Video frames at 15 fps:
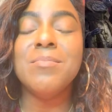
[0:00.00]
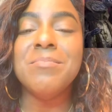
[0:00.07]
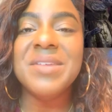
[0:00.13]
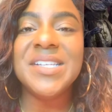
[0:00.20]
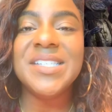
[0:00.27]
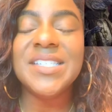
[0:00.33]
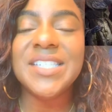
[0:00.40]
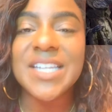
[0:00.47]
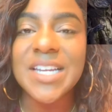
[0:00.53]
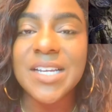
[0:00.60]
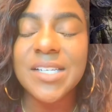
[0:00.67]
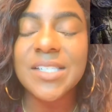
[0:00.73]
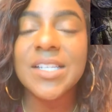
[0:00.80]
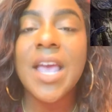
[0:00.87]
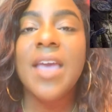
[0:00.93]
the
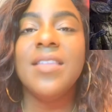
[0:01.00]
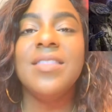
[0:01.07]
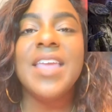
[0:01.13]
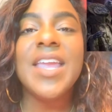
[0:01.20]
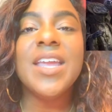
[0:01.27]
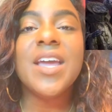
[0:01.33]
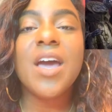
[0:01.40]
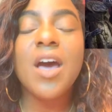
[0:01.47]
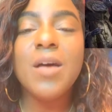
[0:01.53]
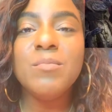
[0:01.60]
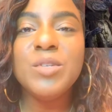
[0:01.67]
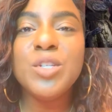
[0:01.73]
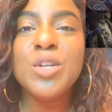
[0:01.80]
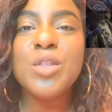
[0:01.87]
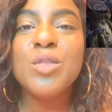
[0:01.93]
Mystiques. They
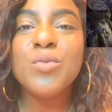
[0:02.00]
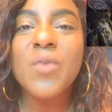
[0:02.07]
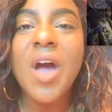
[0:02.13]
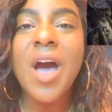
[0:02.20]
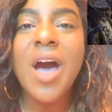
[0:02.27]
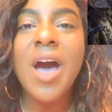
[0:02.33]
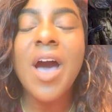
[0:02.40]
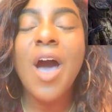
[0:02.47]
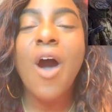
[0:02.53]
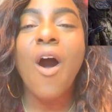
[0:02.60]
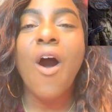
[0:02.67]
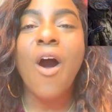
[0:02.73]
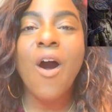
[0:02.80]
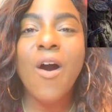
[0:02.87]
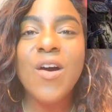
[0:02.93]
come to Thra
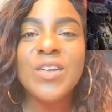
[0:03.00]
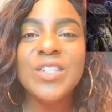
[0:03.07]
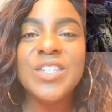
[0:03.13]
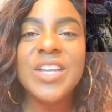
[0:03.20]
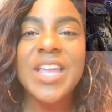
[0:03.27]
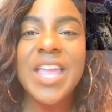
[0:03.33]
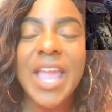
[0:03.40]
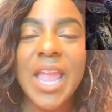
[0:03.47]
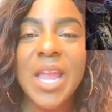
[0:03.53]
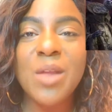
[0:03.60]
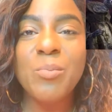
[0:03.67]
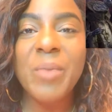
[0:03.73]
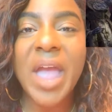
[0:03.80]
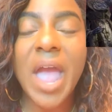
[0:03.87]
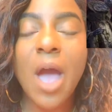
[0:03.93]
all to
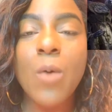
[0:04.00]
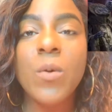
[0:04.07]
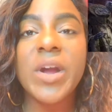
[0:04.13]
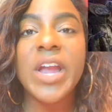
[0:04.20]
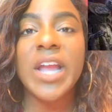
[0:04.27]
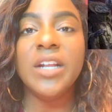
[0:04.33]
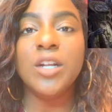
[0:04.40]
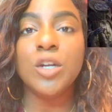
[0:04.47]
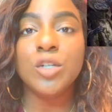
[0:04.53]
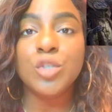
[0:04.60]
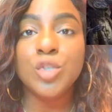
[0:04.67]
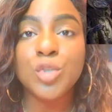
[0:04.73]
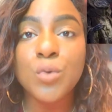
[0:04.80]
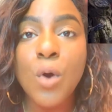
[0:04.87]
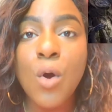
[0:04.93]
gain power and
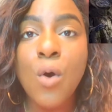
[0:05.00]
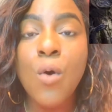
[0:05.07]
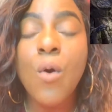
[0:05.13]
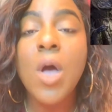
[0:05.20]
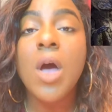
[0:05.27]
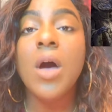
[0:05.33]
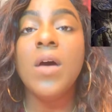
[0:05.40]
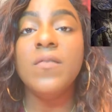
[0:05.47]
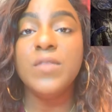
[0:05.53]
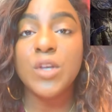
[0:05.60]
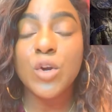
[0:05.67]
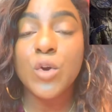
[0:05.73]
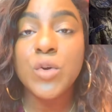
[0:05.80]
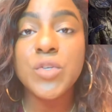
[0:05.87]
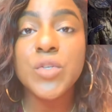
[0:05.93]
control of the
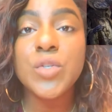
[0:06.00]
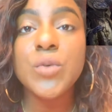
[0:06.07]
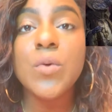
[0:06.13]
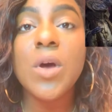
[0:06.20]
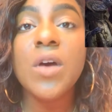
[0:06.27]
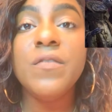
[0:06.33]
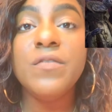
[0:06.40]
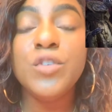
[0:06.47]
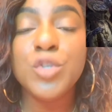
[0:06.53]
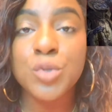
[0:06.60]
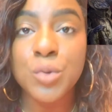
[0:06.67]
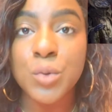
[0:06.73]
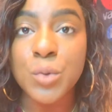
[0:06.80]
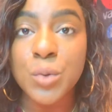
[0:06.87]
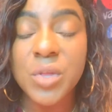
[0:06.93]
crystal of
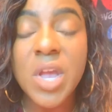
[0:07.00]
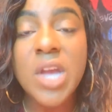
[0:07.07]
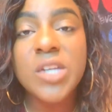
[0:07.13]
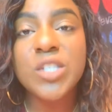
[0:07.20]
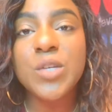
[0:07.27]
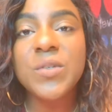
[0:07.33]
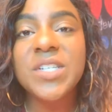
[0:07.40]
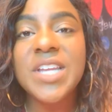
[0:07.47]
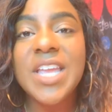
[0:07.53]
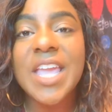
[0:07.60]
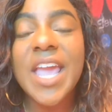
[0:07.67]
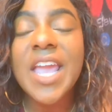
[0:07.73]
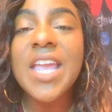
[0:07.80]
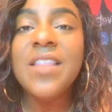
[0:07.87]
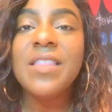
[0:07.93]
truth. So to
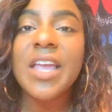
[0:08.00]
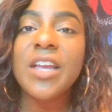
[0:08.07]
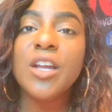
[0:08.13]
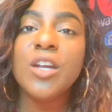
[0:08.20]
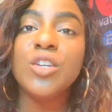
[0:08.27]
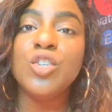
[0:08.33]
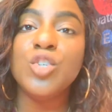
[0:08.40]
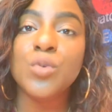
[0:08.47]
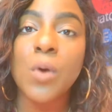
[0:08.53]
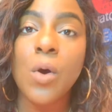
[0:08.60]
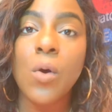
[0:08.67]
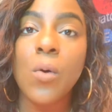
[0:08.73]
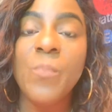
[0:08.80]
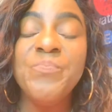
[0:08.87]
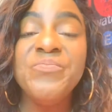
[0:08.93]
gain that
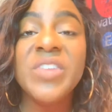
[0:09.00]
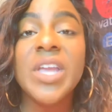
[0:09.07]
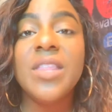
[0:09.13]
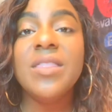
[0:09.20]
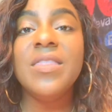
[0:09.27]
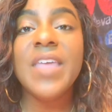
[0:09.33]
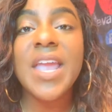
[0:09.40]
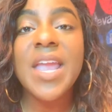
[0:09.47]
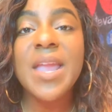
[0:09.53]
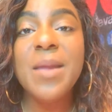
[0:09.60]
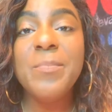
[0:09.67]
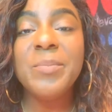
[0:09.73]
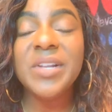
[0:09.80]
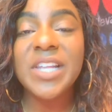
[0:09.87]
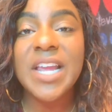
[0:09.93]
control,
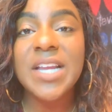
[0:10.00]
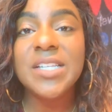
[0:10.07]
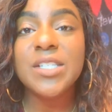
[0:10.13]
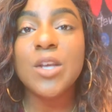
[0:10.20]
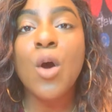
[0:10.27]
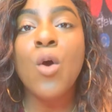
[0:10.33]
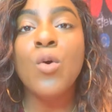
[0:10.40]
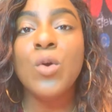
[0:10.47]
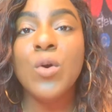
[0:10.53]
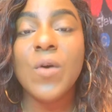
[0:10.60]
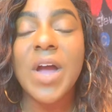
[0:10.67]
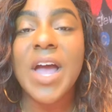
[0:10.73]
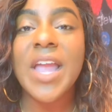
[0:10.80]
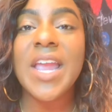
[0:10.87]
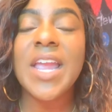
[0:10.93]
they place
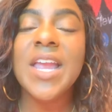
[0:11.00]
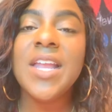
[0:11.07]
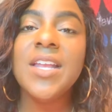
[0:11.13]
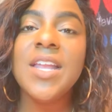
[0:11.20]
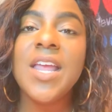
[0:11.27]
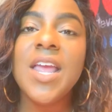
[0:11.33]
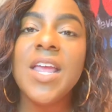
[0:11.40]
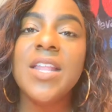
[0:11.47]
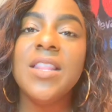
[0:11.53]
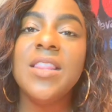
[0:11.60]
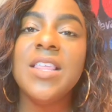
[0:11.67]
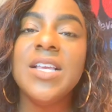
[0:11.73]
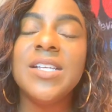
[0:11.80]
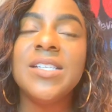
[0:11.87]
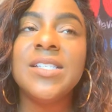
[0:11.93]
Aughra in
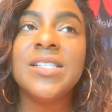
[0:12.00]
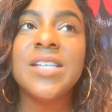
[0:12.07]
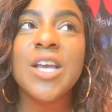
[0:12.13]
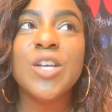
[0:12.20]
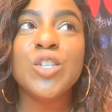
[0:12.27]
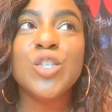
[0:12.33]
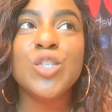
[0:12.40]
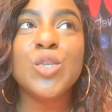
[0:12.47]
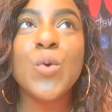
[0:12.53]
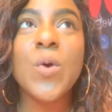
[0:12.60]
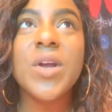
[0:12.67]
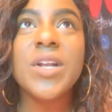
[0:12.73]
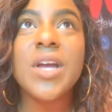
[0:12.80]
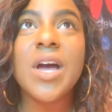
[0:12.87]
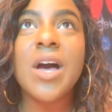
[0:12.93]
this
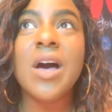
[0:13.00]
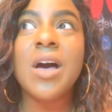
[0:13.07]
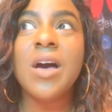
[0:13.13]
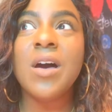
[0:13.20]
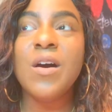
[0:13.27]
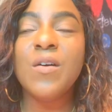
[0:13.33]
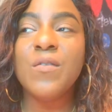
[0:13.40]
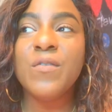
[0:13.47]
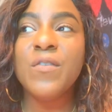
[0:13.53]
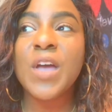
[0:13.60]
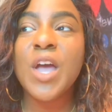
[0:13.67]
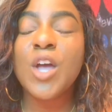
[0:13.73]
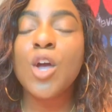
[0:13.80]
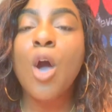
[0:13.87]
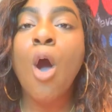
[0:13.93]
sort of
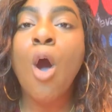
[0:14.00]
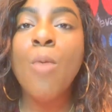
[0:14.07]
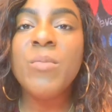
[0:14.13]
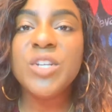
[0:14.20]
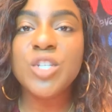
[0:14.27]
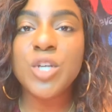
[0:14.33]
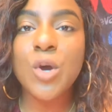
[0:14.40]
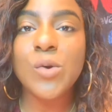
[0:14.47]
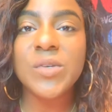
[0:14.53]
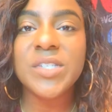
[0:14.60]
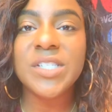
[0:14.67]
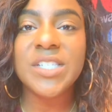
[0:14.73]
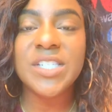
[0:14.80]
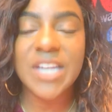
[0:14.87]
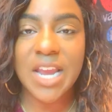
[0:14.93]
comatose
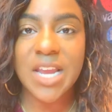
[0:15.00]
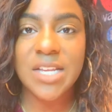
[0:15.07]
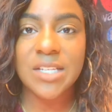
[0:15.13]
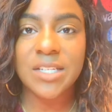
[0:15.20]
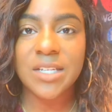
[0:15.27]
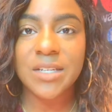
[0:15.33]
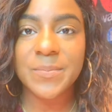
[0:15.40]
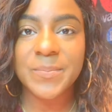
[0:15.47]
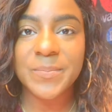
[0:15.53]
state